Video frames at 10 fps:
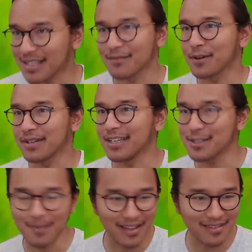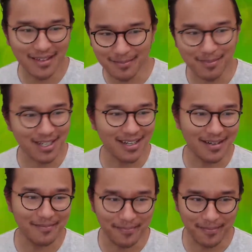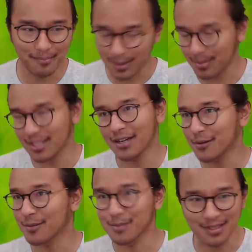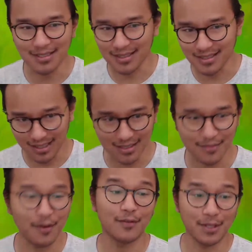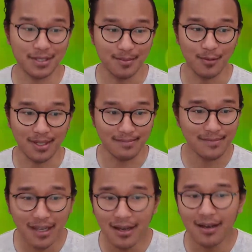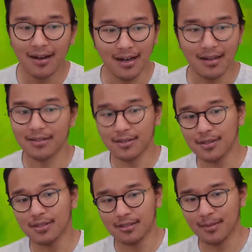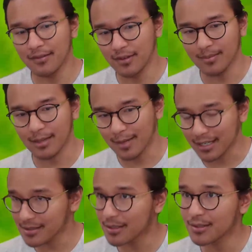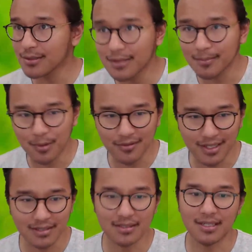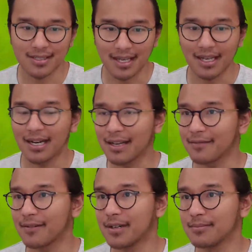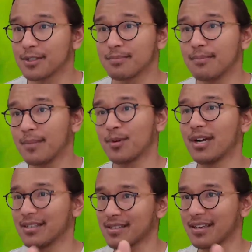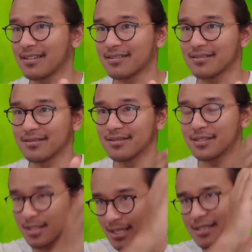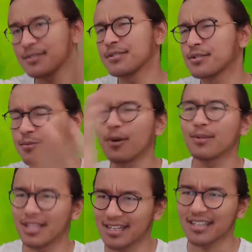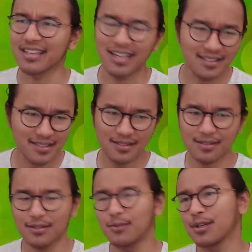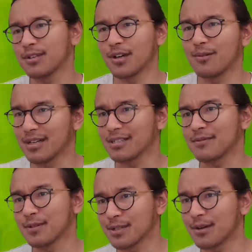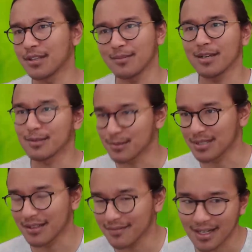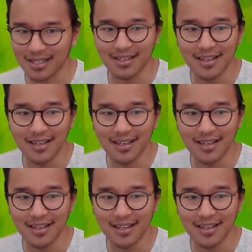very niche math thing, but the algorithm is a very, very simple one. There's also some clever mathematics that you do that prevents these AI from just memorizing, essentially just rote learning the answers. So what you don't want is for it to only be able to identify